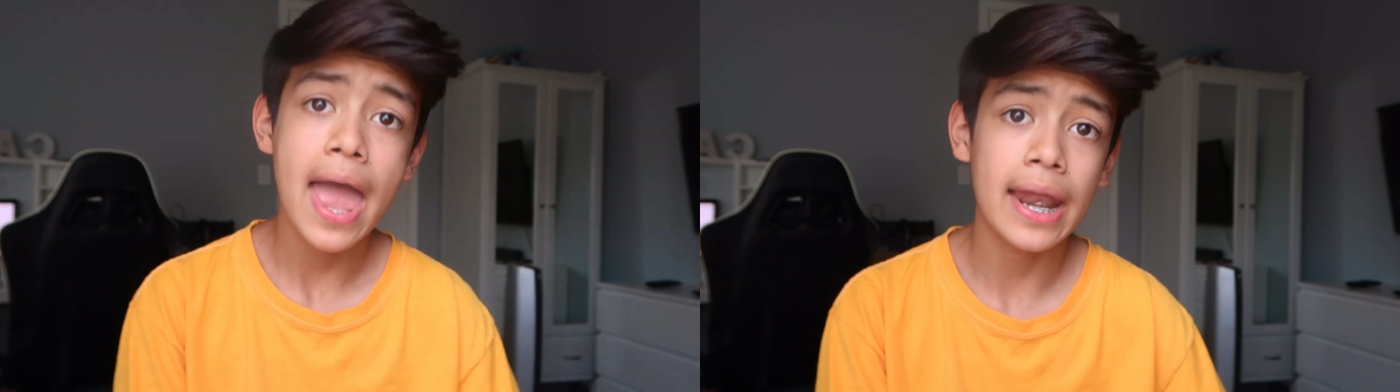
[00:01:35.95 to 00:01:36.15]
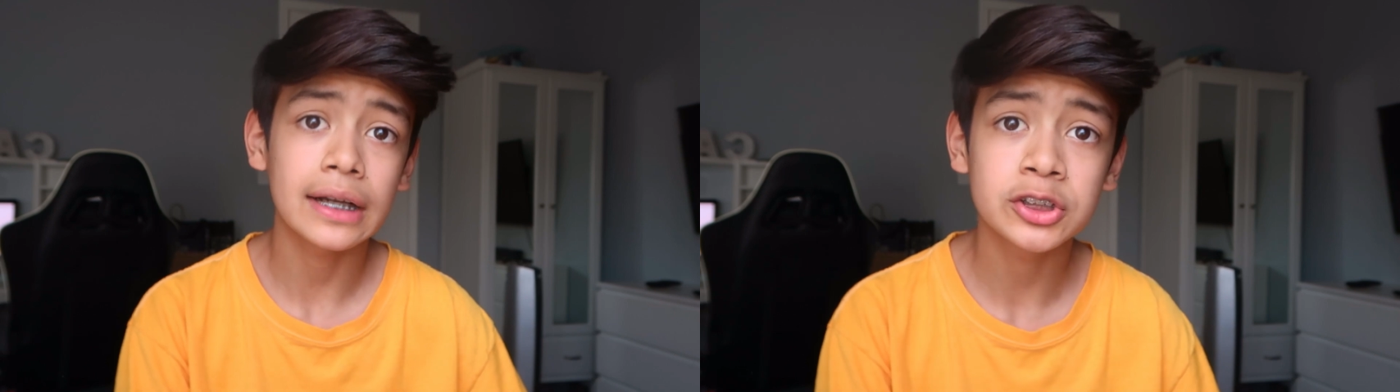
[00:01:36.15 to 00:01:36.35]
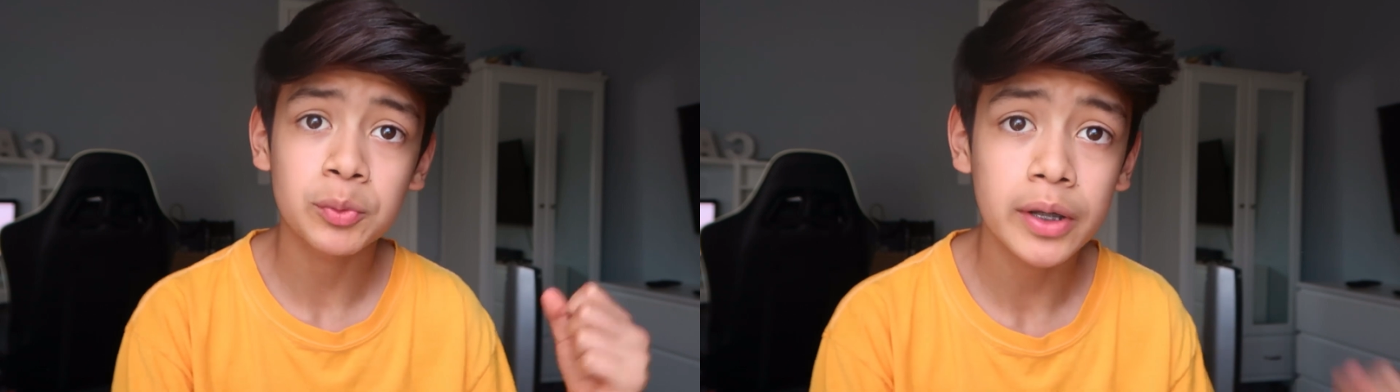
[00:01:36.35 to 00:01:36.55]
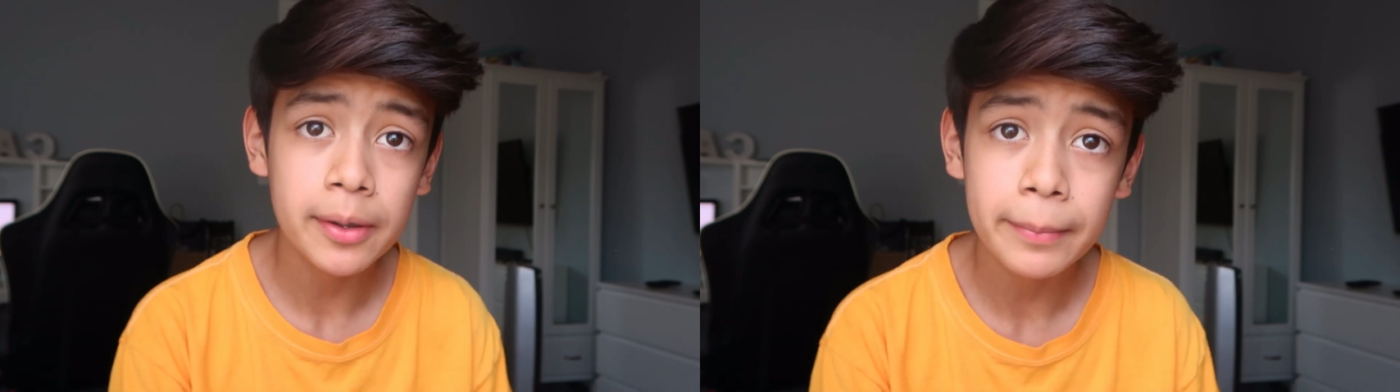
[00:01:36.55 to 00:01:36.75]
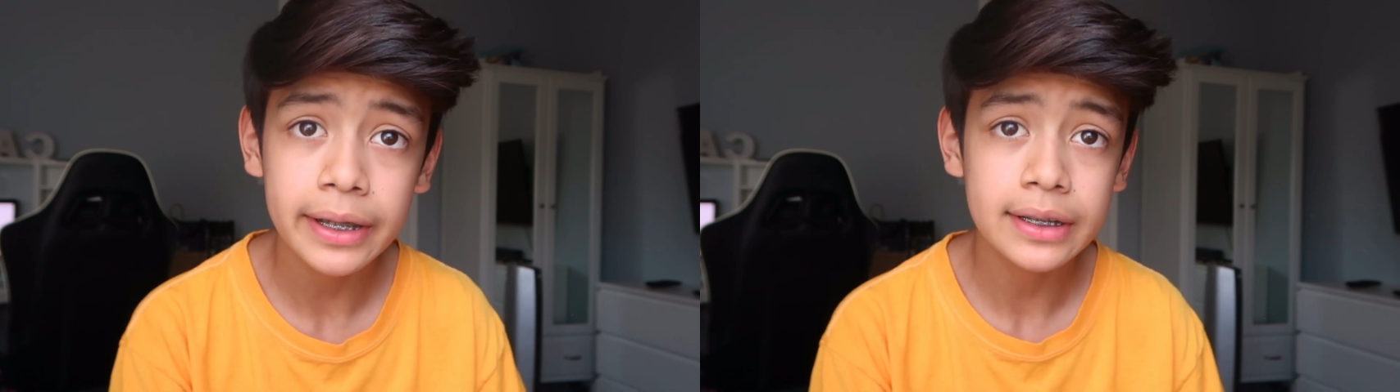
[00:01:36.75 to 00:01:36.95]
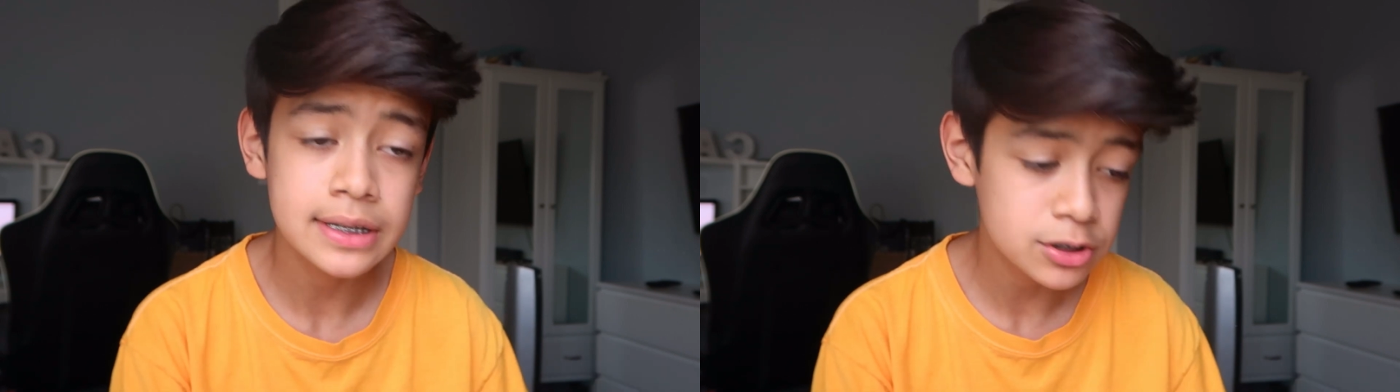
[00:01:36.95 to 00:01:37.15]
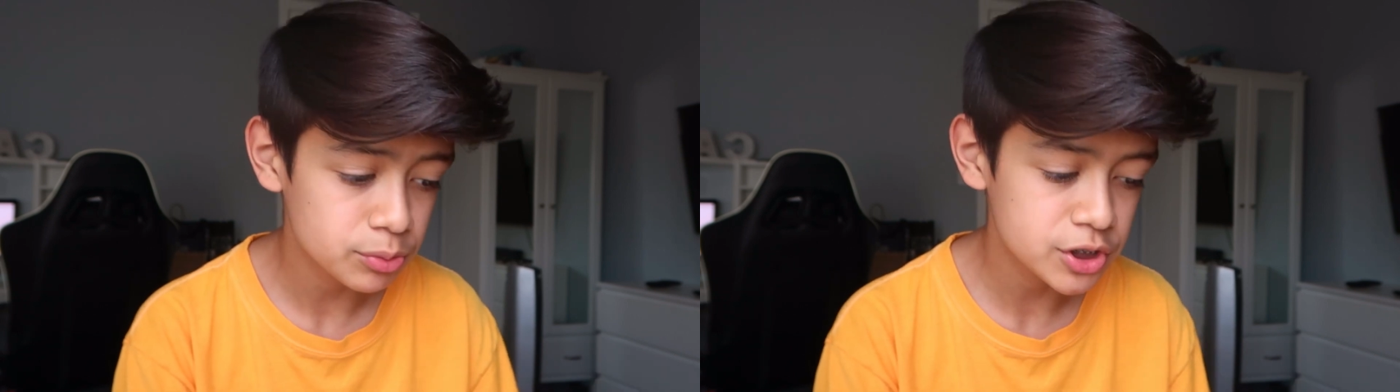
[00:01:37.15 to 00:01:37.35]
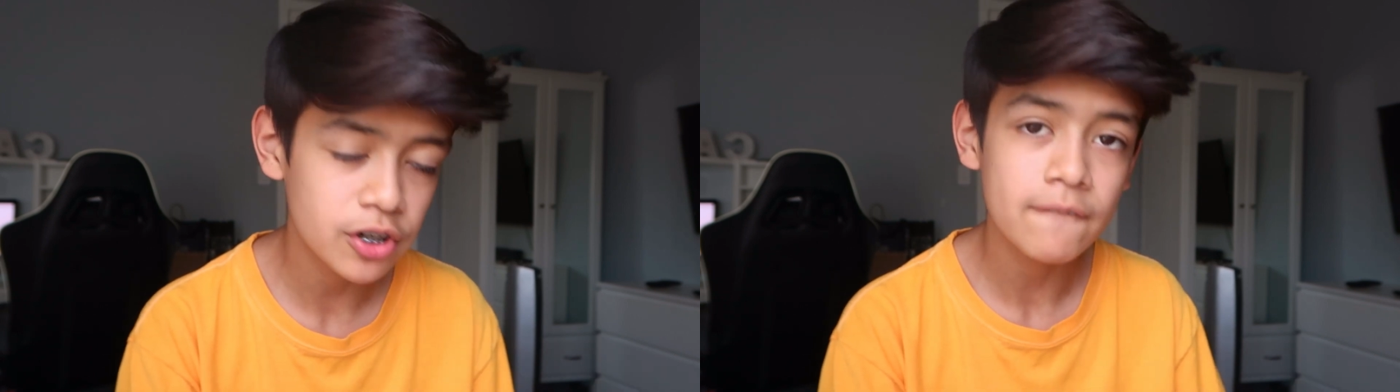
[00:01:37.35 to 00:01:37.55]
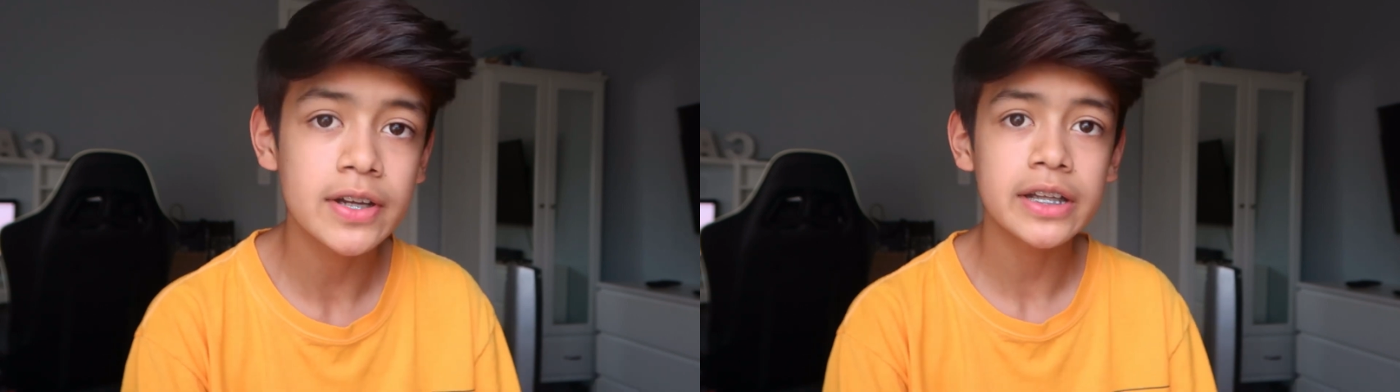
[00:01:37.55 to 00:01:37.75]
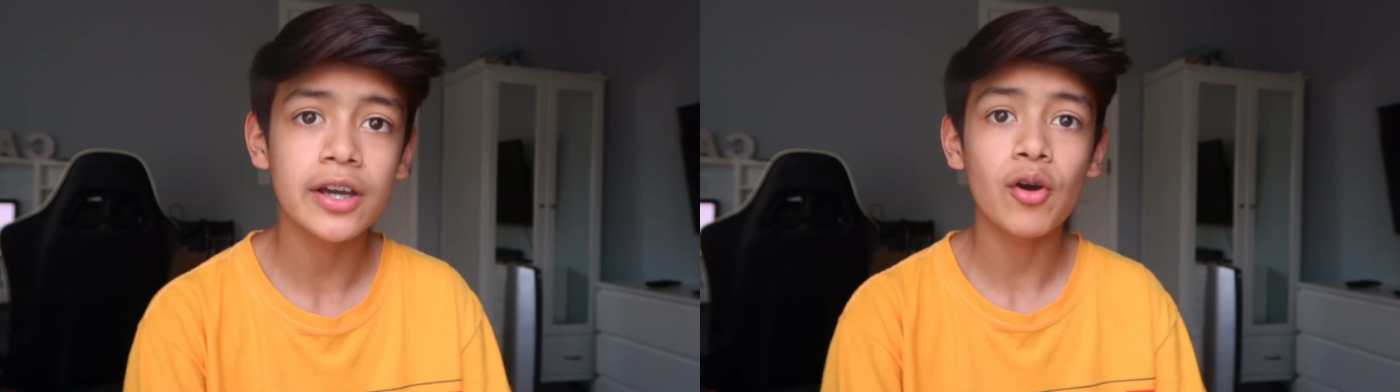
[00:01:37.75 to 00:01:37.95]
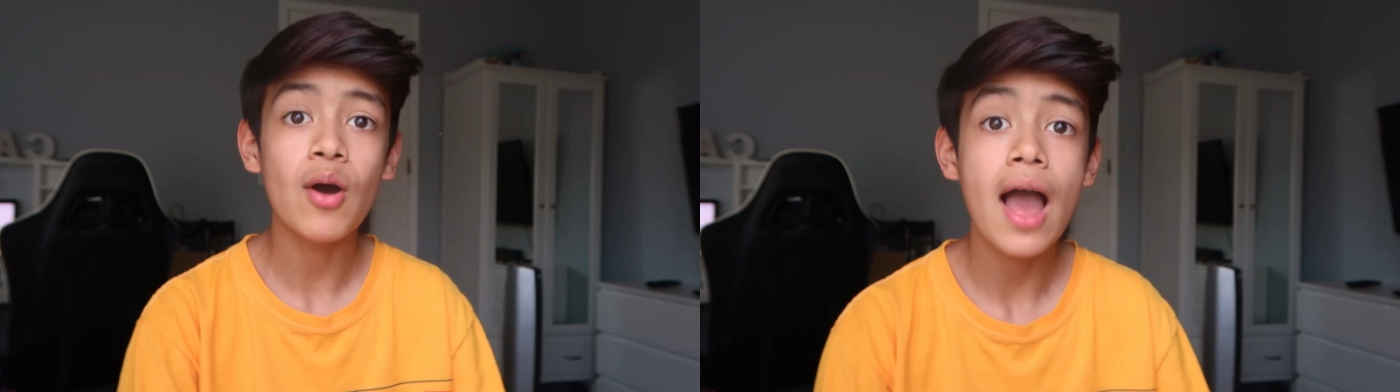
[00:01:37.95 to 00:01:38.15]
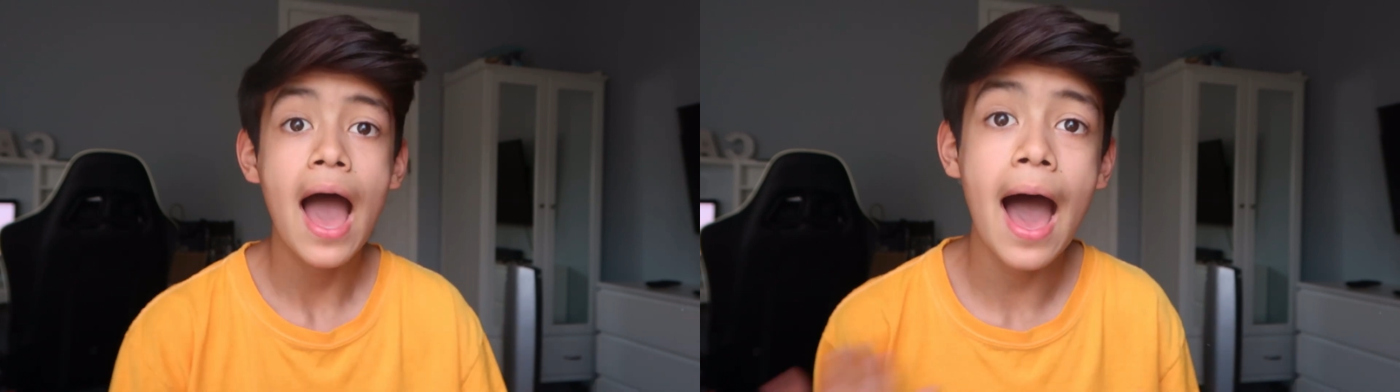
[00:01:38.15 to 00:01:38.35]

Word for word: and I just wanted to make this return video